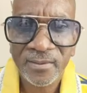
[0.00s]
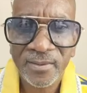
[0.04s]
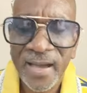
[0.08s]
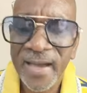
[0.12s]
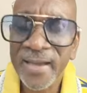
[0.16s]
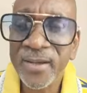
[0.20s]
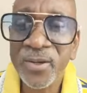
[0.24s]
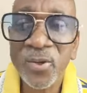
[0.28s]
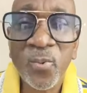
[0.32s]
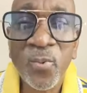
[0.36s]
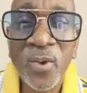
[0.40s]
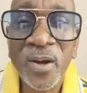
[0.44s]

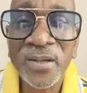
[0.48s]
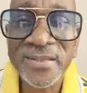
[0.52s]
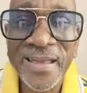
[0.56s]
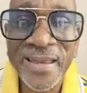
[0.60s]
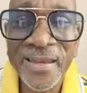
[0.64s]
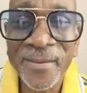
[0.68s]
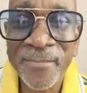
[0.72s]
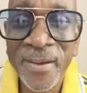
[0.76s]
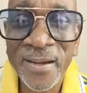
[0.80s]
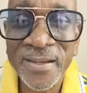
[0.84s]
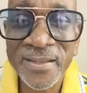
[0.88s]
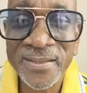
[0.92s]
I don't want
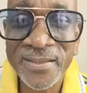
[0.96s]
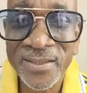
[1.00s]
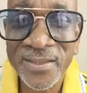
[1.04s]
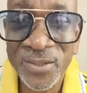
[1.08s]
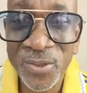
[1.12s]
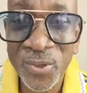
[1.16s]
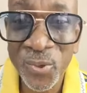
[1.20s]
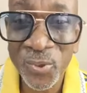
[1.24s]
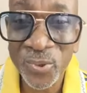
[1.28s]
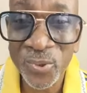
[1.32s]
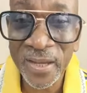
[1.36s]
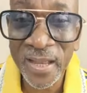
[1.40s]
anybody to
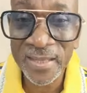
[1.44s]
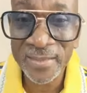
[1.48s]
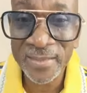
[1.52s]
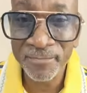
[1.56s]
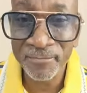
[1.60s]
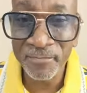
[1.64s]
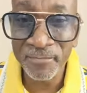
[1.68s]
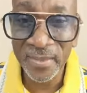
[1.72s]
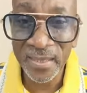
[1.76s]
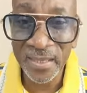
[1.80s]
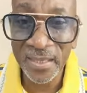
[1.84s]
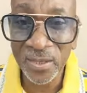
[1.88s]
know that
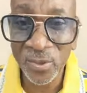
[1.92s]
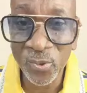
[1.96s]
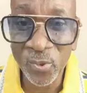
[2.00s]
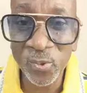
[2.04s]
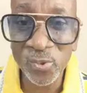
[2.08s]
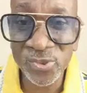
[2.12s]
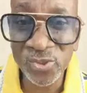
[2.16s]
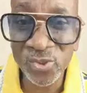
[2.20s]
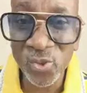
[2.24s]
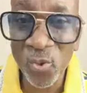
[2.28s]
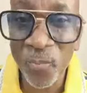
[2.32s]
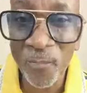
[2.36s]
me,
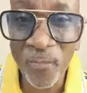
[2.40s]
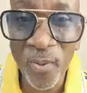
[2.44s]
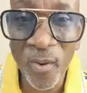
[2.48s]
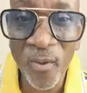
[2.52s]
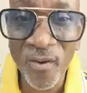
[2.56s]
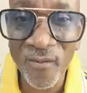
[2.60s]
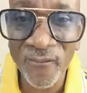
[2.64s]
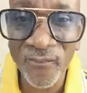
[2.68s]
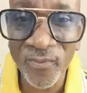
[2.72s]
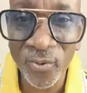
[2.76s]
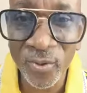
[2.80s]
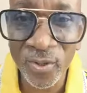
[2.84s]
who's so
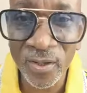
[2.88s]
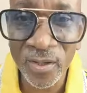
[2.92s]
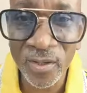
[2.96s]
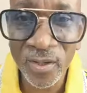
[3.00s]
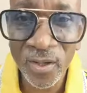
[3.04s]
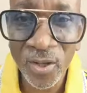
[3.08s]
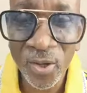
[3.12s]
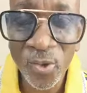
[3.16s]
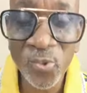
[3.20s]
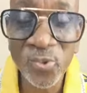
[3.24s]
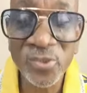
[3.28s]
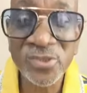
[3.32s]
powerful,
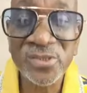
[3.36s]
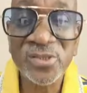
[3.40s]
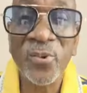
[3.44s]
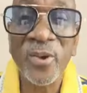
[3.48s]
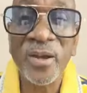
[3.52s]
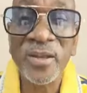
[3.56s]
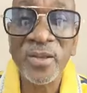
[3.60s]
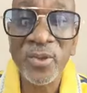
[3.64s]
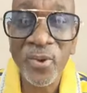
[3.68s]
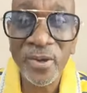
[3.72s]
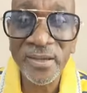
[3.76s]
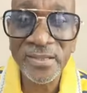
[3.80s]
who's so
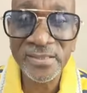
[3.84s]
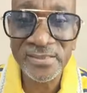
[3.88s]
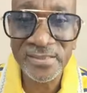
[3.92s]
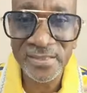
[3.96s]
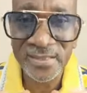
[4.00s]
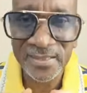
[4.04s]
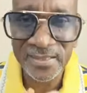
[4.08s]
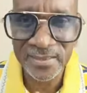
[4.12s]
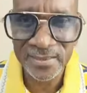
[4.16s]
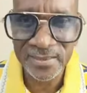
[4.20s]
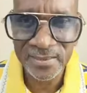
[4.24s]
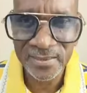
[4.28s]

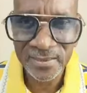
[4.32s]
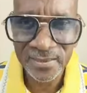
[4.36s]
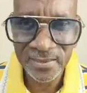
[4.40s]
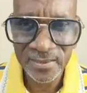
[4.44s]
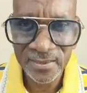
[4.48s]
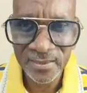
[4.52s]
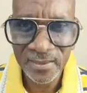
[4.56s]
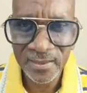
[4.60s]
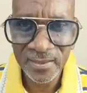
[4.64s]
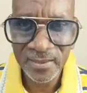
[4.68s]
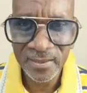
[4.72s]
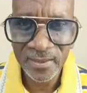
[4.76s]
anointed,
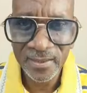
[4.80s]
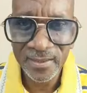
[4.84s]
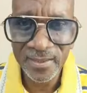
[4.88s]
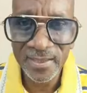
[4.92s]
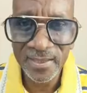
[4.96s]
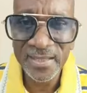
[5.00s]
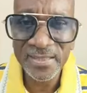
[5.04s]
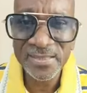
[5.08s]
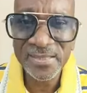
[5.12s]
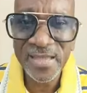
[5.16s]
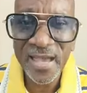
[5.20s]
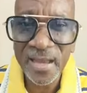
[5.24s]

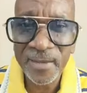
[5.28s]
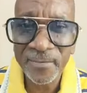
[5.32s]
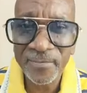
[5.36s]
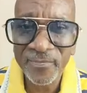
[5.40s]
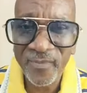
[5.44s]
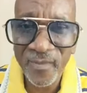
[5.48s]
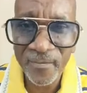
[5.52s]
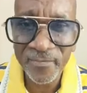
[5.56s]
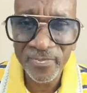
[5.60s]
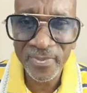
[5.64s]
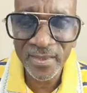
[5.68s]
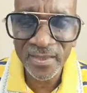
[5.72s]
needs help
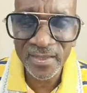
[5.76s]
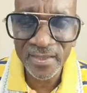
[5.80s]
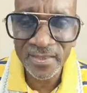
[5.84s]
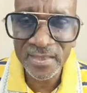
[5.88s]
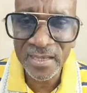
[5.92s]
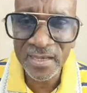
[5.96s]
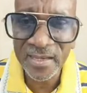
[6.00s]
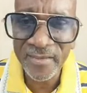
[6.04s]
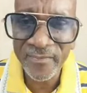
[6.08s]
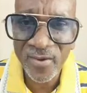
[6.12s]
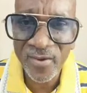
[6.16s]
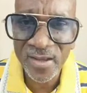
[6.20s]
from
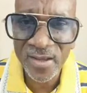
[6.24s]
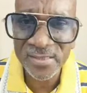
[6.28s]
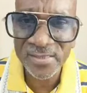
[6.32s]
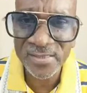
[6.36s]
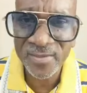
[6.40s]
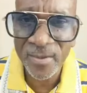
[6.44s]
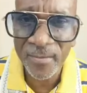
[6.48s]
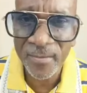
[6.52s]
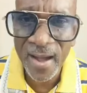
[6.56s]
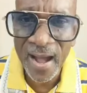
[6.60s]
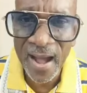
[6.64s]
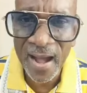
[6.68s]
deliverance
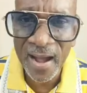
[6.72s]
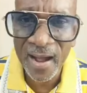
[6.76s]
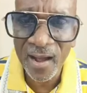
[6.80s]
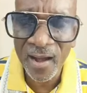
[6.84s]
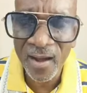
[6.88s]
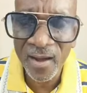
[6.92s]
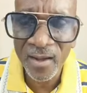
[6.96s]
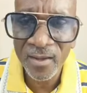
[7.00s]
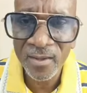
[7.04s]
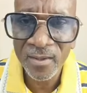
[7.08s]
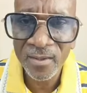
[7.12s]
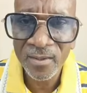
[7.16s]
from
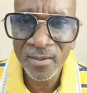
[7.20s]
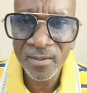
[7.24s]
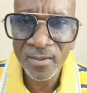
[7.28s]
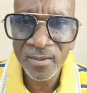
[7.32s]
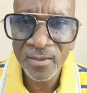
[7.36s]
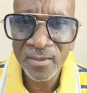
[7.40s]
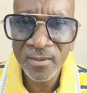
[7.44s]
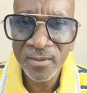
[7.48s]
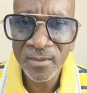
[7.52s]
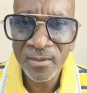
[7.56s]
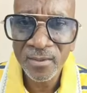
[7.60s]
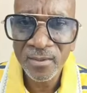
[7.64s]
anger,
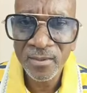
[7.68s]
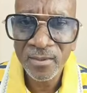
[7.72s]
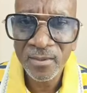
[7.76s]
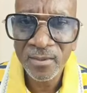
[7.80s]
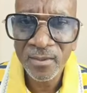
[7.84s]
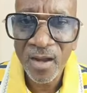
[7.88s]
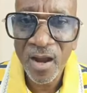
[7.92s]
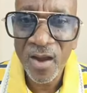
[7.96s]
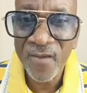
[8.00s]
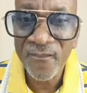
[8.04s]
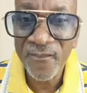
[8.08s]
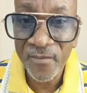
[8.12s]

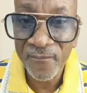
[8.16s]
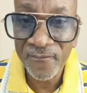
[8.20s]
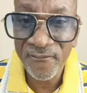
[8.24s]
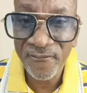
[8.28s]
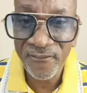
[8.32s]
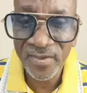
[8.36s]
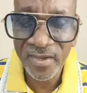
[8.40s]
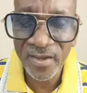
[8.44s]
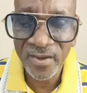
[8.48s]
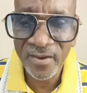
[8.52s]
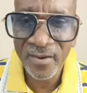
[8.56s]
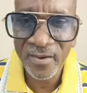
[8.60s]
or from
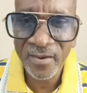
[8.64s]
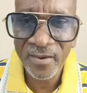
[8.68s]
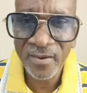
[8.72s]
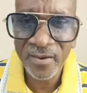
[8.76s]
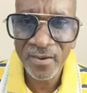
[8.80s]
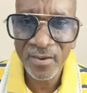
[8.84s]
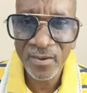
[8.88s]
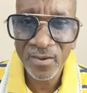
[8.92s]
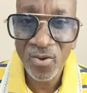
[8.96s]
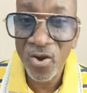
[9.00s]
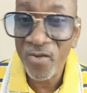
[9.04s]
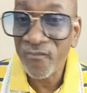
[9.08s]
fear,
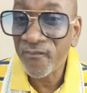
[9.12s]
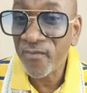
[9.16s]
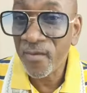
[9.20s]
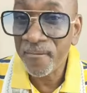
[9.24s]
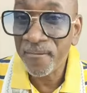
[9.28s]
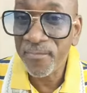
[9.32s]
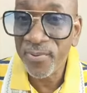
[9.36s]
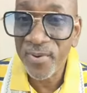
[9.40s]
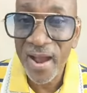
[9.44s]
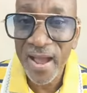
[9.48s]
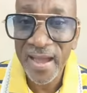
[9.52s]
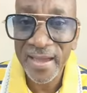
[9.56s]
or
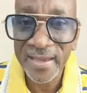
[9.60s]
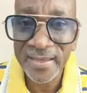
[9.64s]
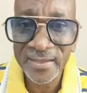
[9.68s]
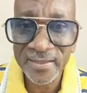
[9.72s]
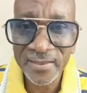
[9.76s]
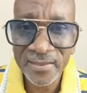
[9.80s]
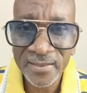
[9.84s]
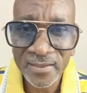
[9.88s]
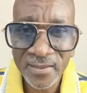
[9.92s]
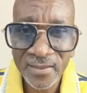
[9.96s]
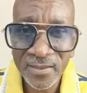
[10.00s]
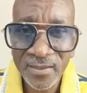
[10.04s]
from
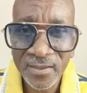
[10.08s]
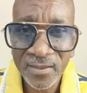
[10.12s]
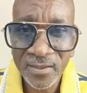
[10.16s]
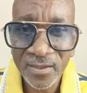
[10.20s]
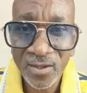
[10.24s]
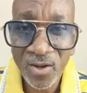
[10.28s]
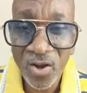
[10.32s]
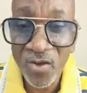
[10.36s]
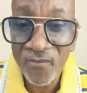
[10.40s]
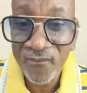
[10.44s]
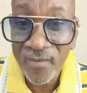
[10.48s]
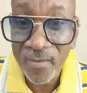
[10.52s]
pride,
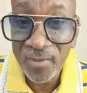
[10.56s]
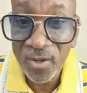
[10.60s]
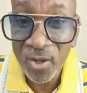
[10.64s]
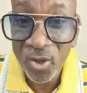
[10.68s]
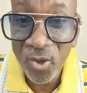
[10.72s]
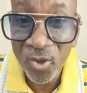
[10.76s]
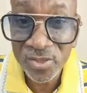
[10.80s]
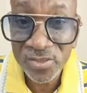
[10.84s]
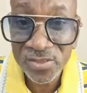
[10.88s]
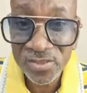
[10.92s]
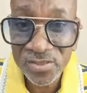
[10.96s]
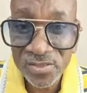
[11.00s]
or from
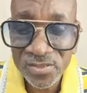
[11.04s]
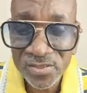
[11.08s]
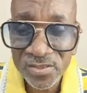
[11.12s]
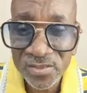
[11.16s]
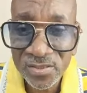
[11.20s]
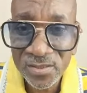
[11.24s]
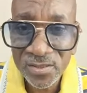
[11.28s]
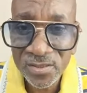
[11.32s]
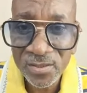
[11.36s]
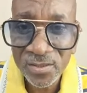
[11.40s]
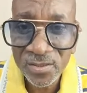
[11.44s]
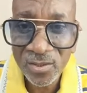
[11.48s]
lust,
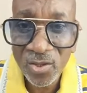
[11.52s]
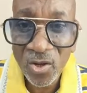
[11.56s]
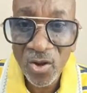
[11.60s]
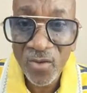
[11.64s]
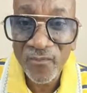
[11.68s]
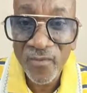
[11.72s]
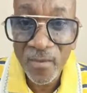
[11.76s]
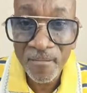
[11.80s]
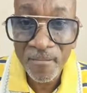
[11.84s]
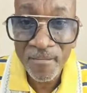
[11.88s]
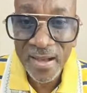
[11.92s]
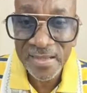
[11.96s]
or
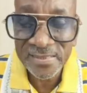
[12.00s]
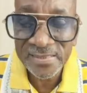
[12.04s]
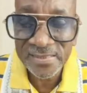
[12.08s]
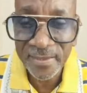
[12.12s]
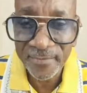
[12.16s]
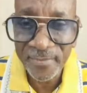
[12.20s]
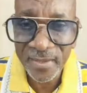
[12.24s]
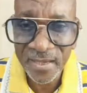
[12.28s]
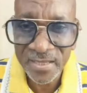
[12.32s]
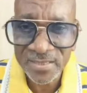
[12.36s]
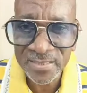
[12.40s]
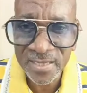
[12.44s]
from
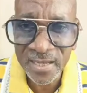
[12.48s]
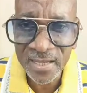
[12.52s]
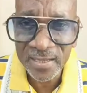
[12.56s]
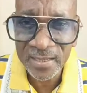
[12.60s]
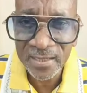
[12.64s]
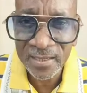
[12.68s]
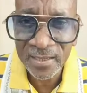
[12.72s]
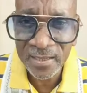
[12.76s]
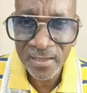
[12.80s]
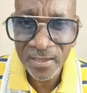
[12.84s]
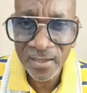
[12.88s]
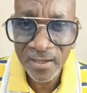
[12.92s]

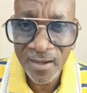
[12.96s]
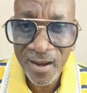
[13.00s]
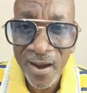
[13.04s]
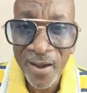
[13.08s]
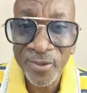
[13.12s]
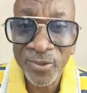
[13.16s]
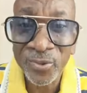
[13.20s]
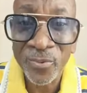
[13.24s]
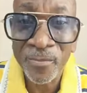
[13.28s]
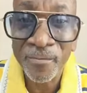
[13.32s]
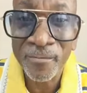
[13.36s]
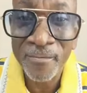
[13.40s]
masturbation,
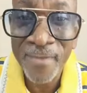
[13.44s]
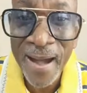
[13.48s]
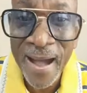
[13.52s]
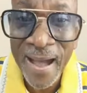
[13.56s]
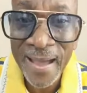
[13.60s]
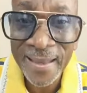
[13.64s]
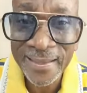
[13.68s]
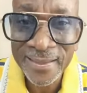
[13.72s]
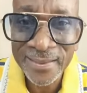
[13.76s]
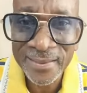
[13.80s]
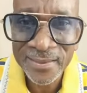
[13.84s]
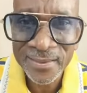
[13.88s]
are you
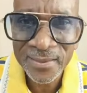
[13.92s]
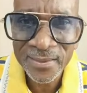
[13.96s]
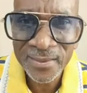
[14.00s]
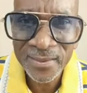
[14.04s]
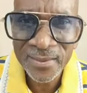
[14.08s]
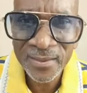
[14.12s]
mad?